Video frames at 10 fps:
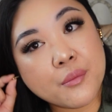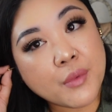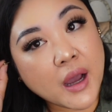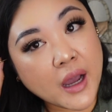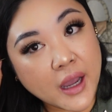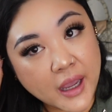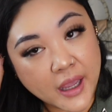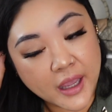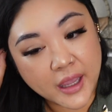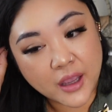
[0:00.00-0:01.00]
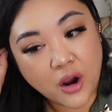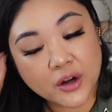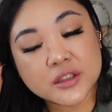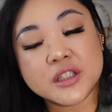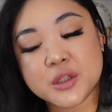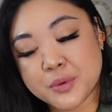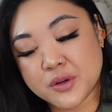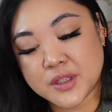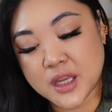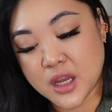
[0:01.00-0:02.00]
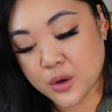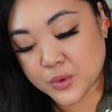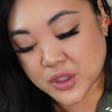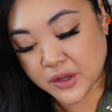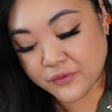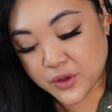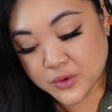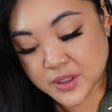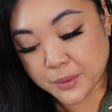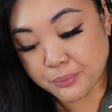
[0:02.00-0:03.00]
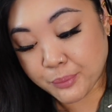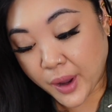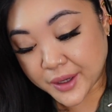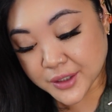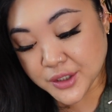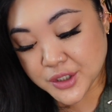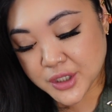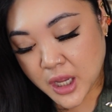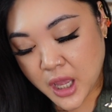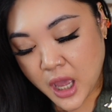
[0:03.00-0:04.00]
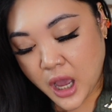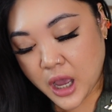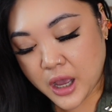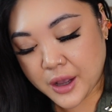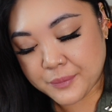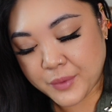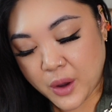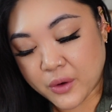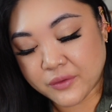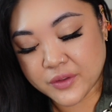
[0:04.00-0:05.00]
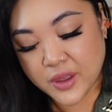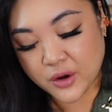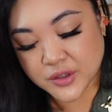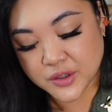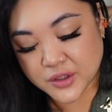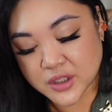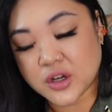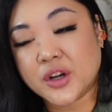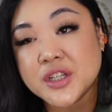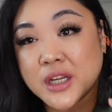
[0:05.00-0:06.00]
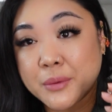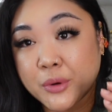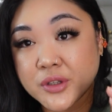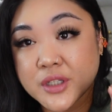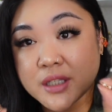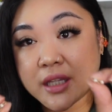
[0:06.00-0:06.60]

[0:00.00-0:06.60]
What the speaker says: my cartilage piercing here, which I've used a bunch. However, they are starting to tarnish, and I purchased